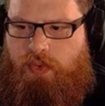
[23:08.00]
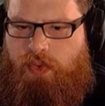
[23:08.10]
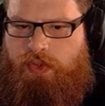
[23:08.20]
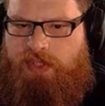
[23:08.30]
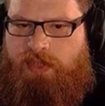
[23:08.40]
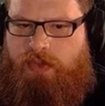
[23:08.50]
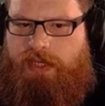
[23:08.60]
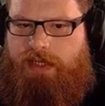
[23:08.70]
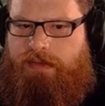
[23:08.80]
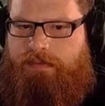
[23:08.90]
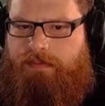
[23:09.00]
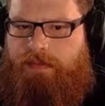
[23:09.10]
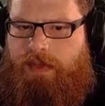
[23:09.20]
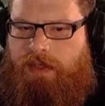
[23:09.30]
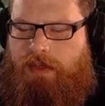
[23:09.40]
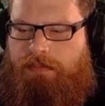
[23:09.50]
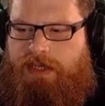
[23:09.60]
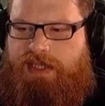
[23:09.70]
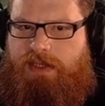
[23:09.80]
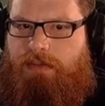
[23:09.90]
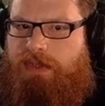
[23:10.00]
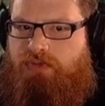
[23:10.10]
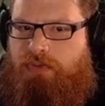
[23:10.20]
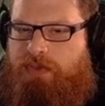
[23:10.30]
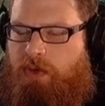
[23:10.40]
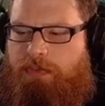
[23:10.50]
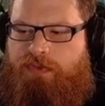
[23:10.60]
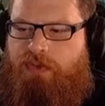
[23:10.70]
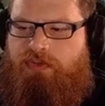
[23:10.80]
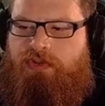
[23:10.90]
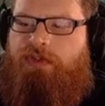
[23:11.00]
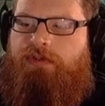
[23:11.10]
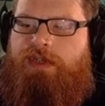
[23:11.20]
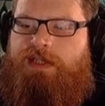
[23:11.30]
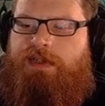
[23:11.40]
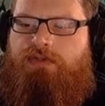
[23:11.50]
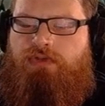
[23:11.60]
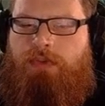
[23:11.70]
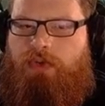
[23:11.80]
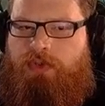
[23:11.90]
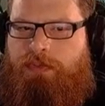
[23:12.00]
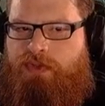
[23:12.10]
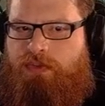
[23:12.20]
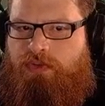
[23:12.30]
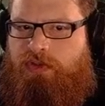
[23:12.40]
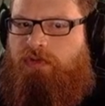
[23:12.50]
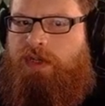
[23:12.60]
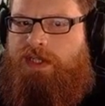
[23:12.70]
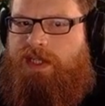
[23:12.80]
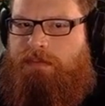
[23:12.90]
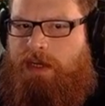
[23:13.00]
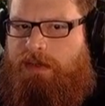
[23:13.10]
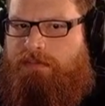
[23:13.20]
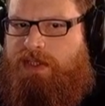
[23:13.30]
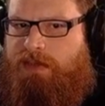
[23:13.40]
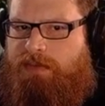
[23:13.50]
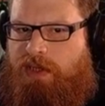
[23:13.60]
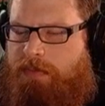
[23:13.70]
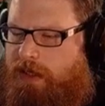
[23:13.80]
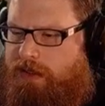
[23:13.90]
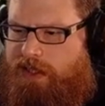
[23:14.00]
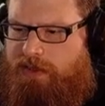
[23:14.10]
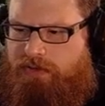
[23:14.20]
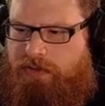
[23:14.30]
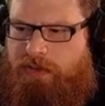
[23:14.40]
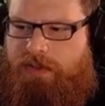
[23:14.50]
This door here? Because I don't want this room to go above 200 degrees. If this room goes above 200 degrees, then my steam turbine will start struggling.